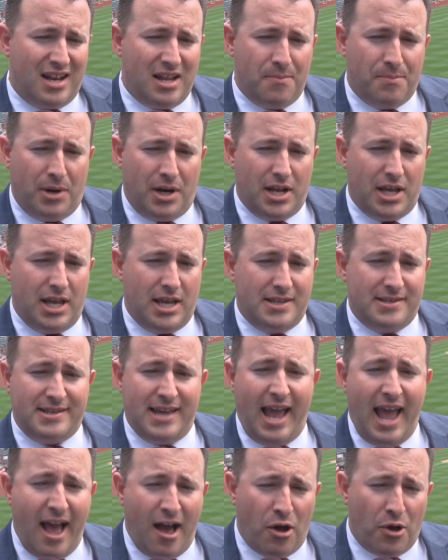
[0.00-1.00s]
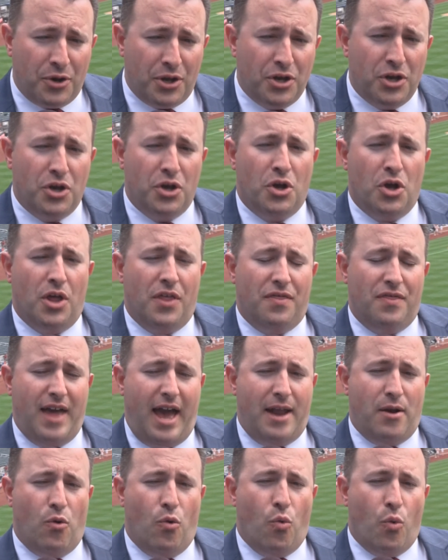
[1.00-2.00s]
anybody in town
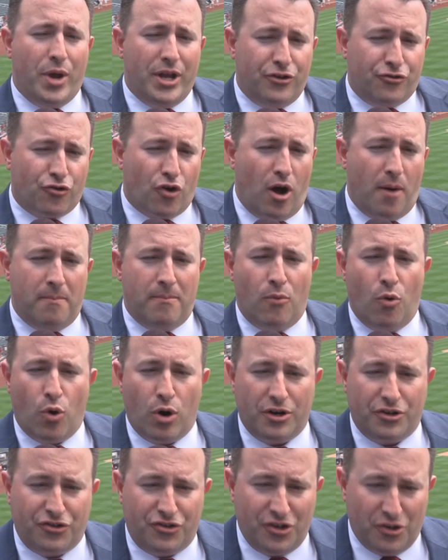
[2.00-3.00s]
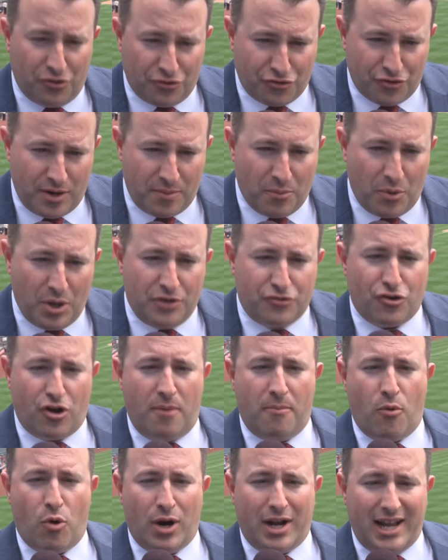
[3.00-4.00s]
that we draw more children, we
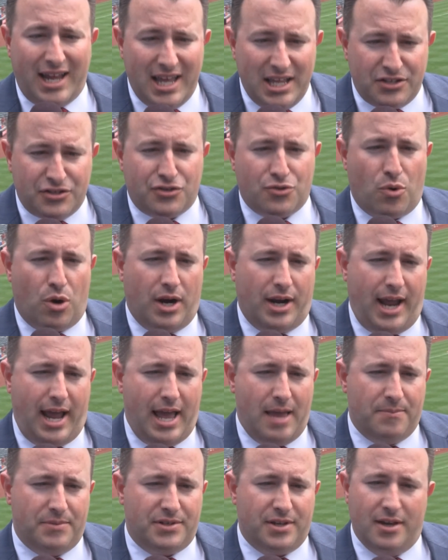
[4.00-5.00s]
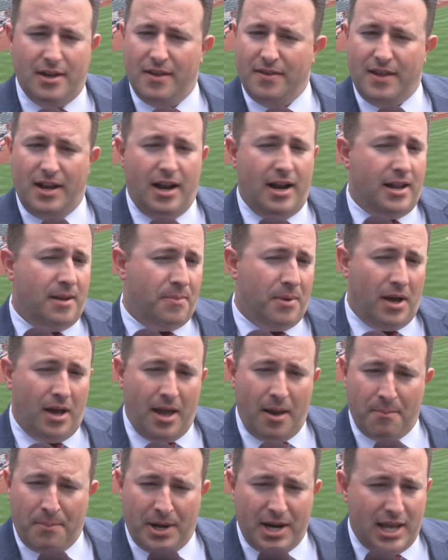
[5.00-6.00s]
draw more kids to our games than
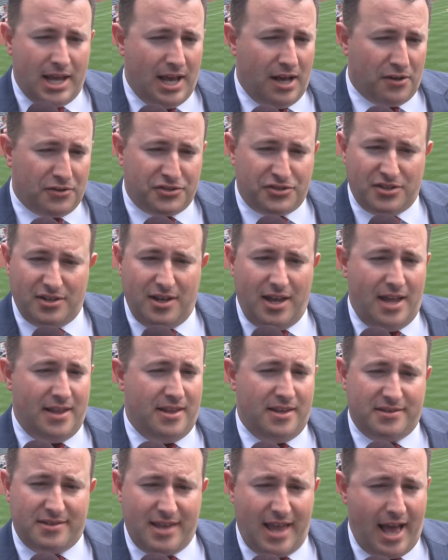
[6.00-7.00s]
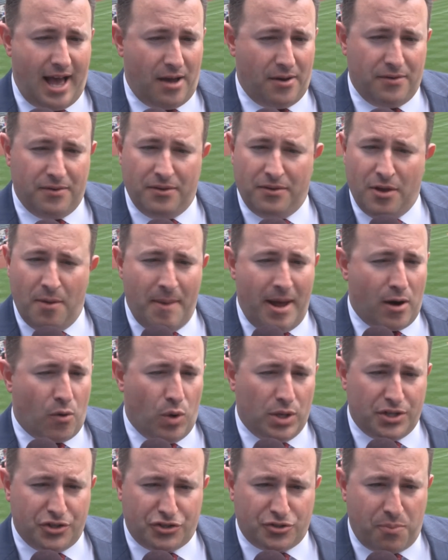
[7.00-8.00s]
anybody else in this town, no matter
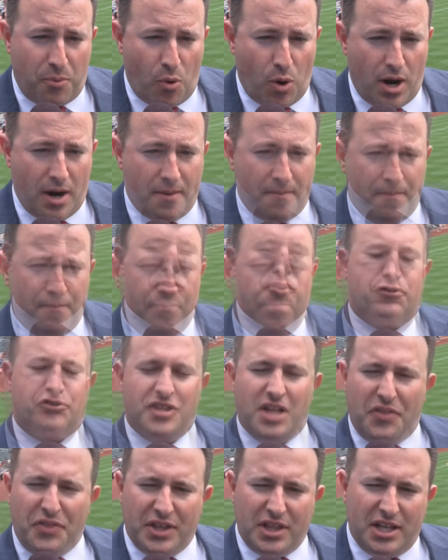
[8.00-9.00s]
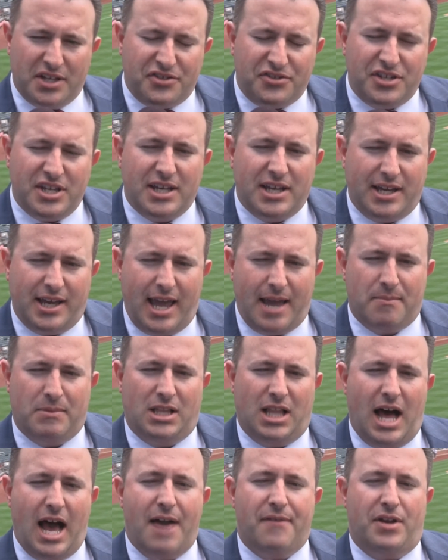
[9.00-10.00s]
what the sport. There's nothing like seeing a game
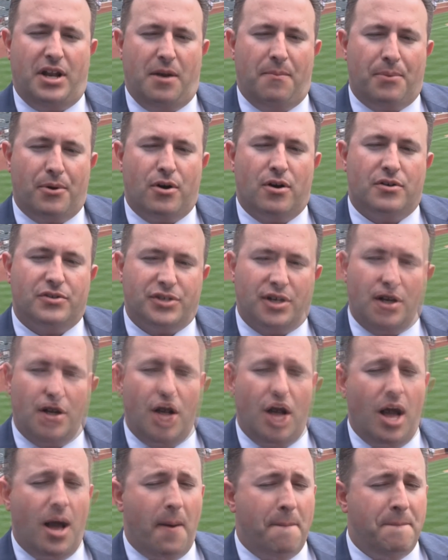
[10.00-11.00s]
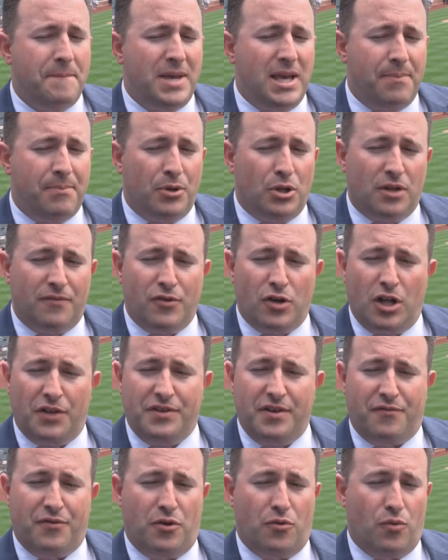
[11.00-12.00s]
live and in person. People of all
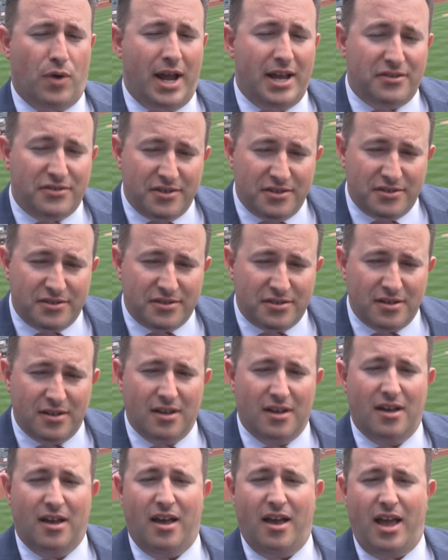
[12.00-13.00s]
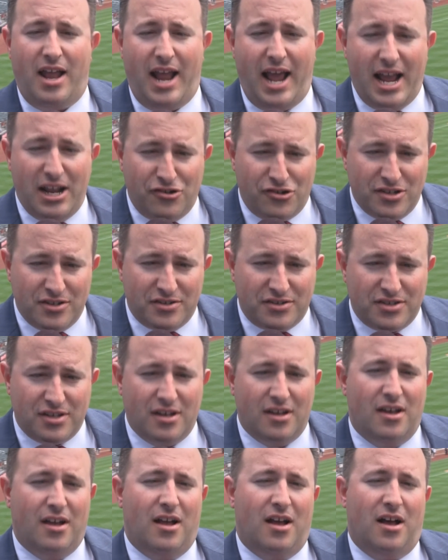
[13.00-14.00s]
different races and ages
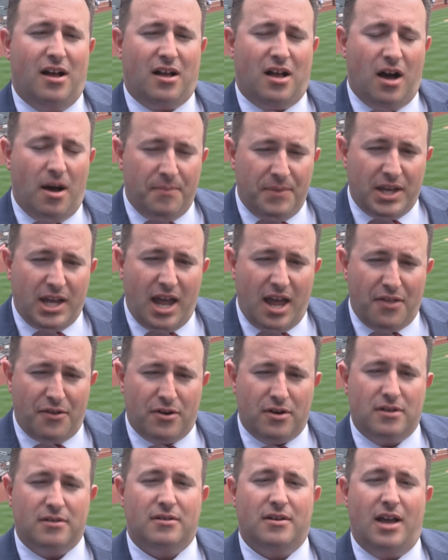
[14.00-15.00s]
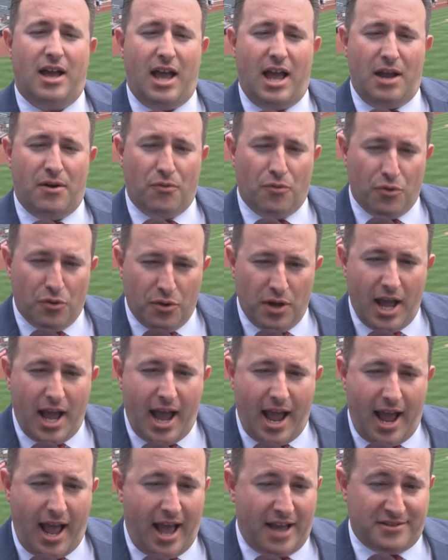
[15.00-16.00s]
come together and root
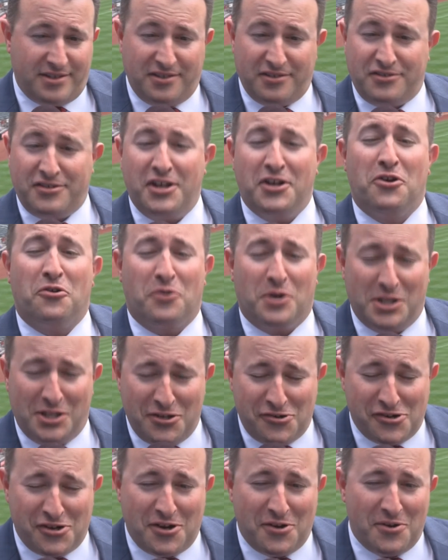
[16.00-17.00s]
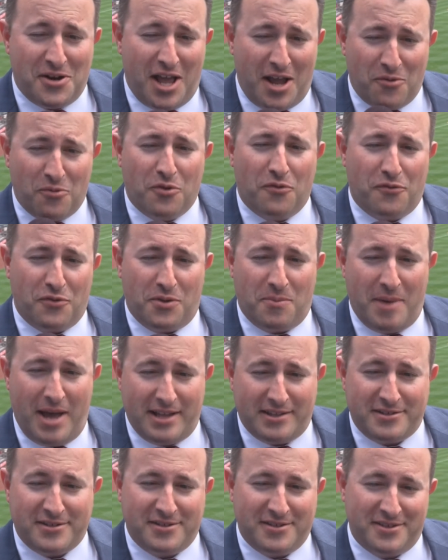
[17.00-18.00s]
as a single religion and root for the
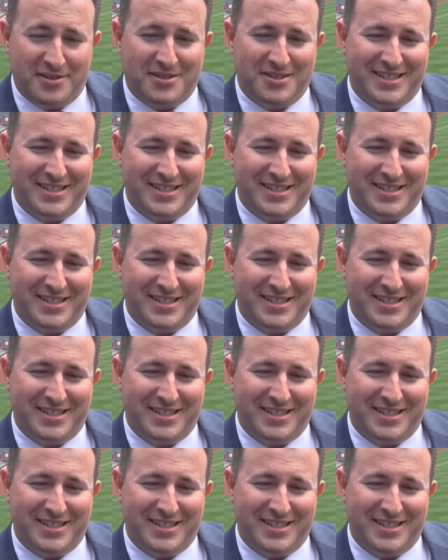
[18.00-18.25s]
Mets.